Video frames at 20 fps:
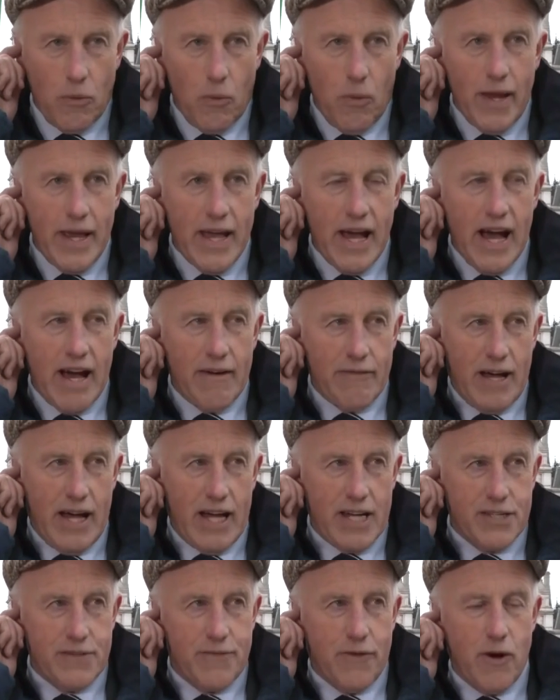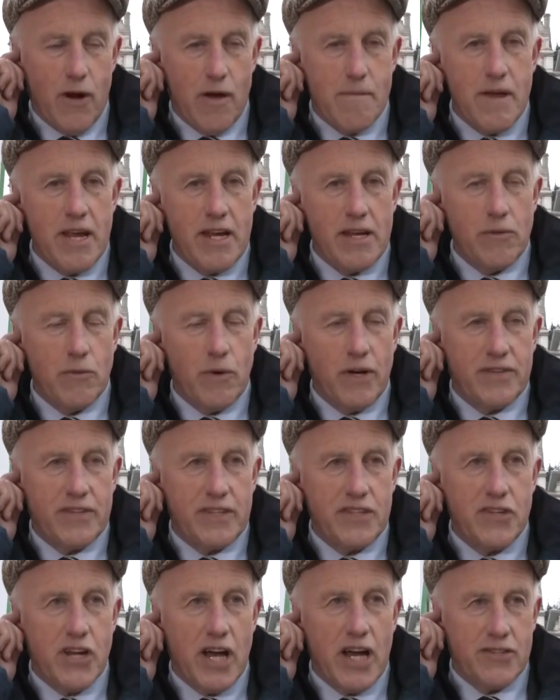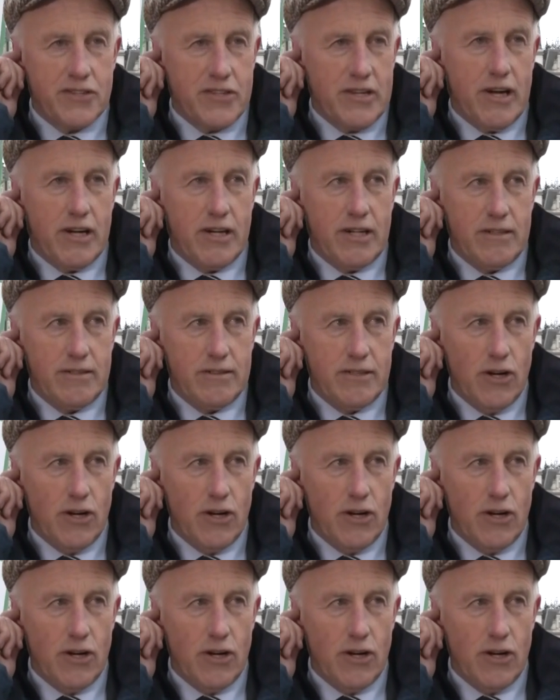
we have asked for a meeting with the Chancellor.